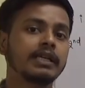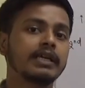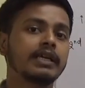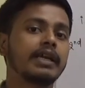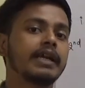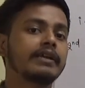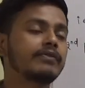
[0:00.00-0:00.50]

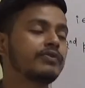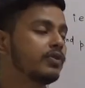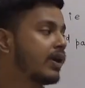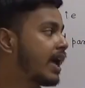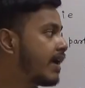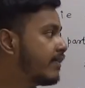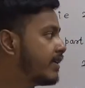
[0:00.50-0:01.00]
And if you
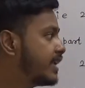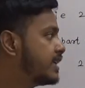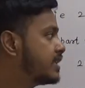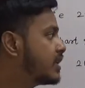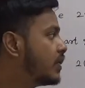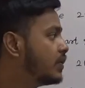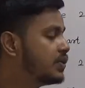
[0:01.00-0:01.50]
have any
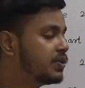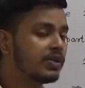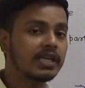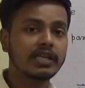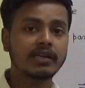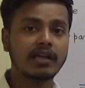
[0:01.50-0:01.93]
doubt, you can